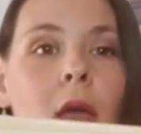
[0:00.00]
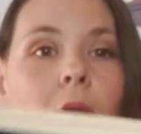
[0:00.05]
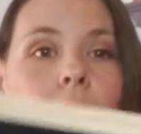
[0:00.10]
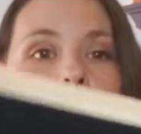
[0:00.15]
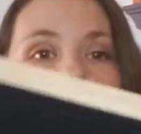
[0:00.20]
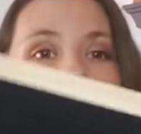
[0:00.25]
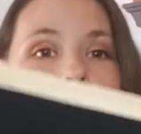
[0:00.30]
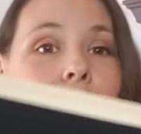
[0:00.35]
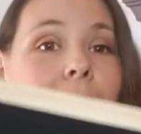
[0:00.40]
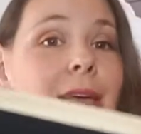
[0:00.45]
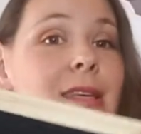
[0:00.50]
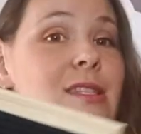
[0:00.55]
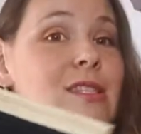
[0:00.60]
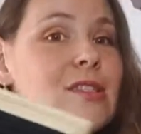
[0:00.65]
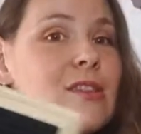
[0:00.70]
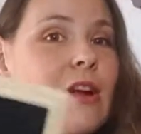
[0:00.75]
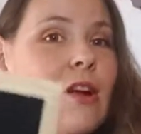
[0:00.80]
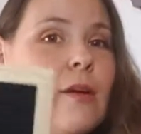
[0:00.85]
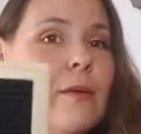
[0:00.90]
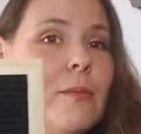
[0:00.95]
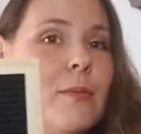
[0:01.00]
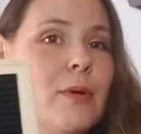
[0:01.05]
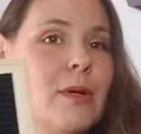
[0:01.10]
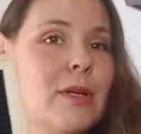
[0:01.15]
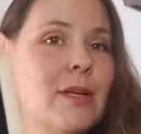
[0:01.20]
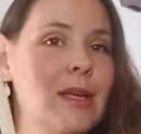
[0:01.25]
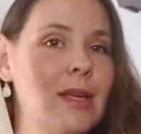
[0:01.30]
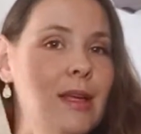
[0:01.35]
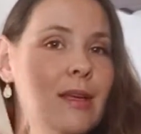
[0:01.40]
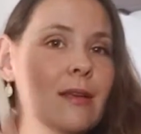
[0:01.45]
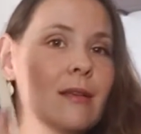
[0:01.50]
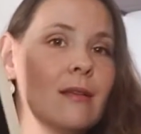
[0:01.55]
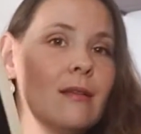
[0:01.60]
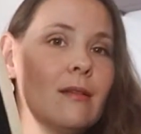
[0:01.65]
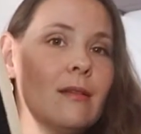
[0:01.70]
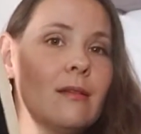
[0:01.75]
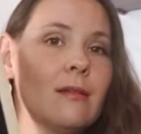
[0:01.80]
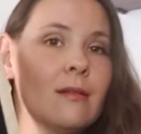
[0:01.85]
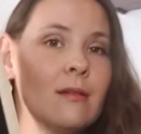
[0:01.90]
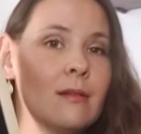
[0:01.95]
I may start putting
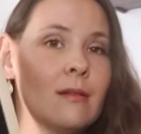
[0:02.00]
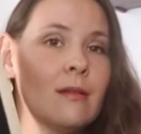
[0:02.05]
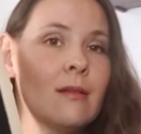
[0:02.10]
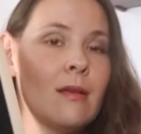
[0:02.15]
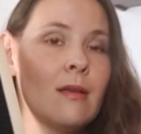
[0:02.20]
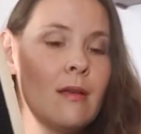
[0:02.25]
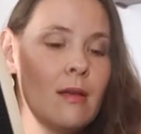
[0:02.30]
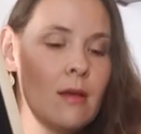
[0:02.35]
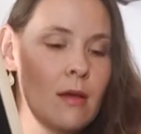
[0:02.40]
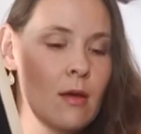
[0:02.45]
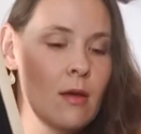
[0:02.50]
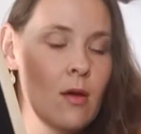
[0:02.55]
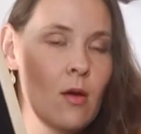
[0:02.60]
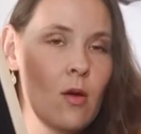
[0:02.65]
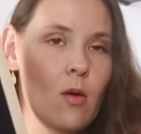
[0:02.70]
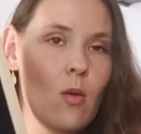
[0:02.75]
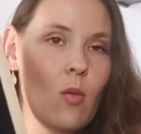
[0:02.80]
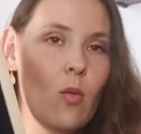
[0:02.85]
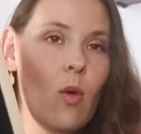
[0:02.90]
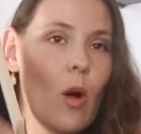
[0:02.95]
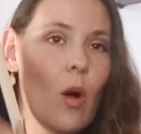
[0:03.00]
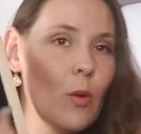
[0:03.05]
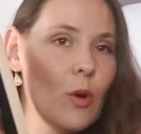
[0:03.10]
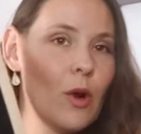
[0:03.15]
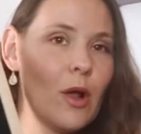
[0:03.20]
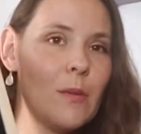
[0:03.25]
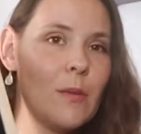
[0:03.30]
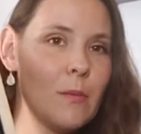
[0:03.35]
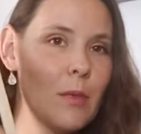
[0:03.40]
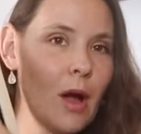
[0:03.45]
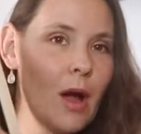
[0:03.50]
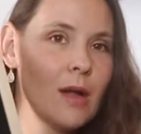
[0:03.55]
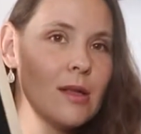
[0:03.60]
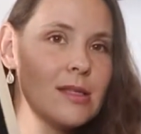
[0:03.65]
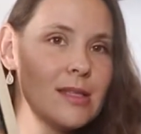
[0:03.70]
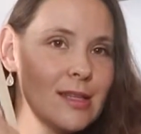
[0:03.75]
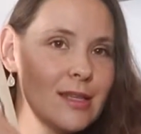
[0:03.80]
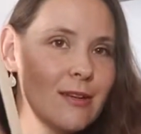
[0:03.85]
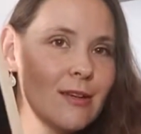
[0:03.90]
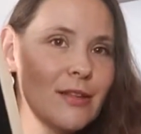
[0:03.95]
what we're
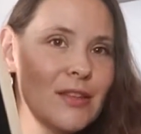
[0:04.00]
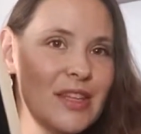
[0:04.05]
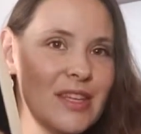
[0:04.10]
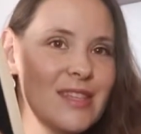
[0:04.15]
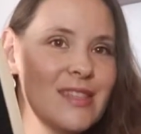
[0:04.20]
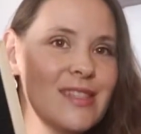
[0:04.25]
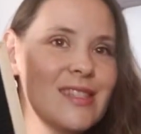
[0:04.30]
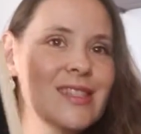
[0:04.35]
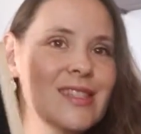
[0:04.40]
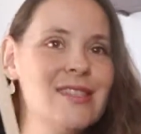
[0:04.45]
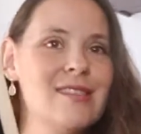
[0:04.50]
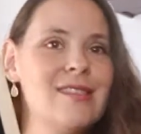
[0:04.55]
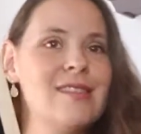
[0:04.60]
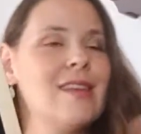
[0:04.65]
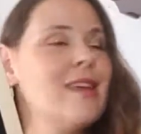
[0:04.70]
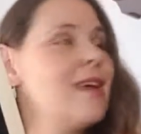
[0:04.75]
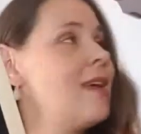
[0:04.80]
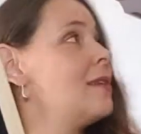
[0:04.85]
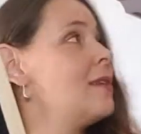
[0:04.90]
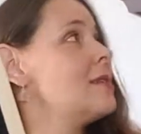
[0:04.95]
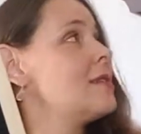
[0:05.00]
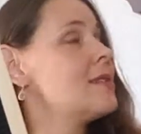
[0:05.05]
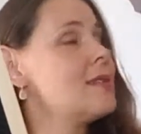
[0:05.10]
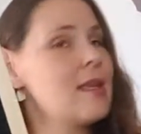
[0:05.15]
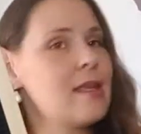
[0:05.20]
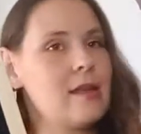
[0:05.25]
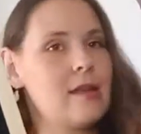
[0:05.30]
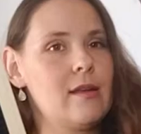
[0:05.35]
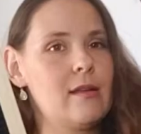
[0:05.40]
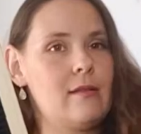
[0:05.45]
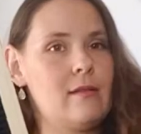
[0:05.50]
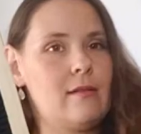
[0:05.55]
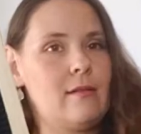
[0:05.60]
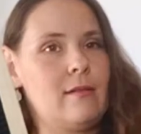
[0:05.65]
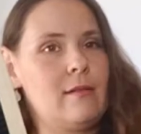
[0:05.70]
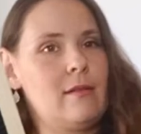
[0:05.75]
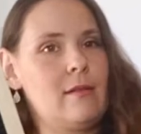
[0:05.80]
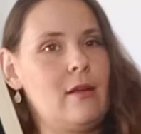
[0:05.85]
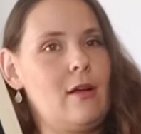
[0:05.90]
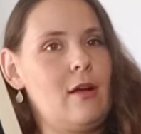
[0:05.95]
unboxing on this and set it
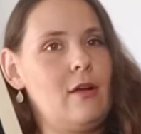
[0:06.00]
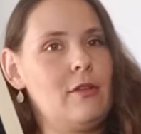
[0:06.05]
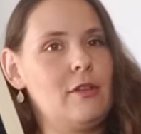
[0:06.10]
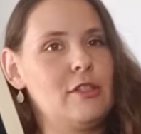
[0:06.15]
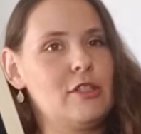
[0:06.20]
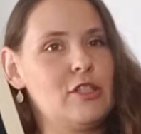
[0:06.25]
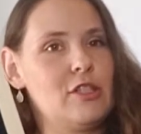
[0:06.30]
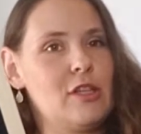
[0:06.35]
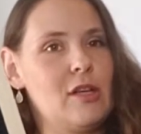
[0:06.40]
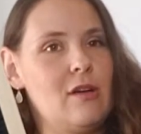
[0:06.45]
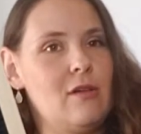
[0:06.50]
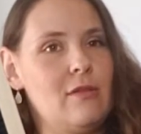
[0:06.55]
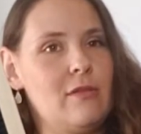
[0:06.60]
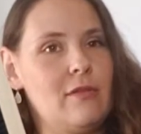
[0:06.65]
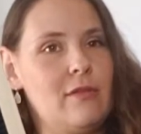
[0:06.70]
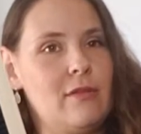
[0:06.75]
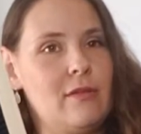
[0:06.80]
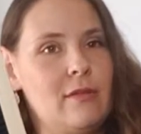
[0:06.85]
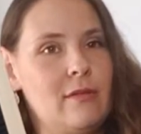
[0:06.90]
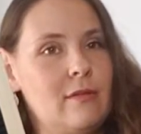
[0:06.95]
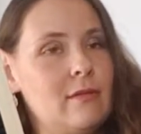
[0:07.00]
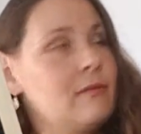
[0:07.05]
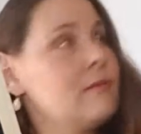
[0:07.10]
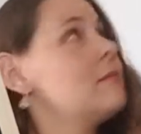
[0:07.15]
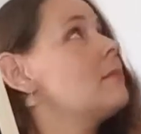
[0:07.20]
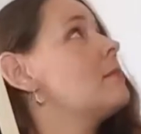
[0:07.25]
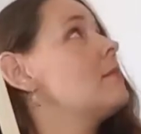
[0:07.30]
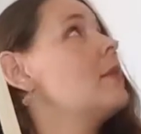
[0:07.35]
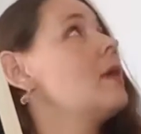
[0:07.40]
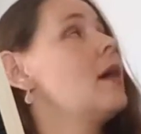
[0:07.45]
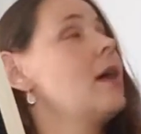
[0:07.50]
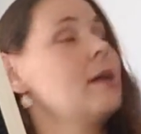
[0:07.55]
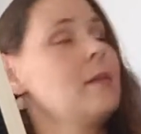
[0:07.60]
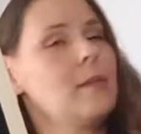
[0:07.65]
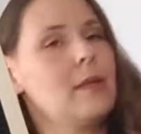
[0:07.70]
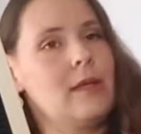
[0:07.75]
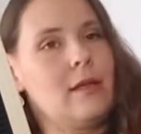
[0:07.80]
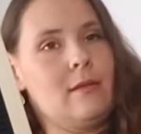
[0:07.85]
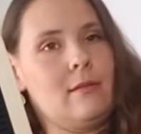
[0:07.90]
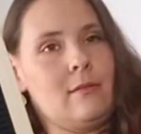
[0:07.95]
on the shelf
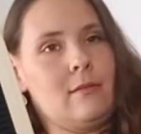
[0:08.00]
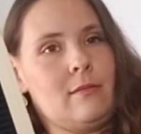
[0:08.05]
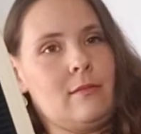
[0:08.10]
behind me.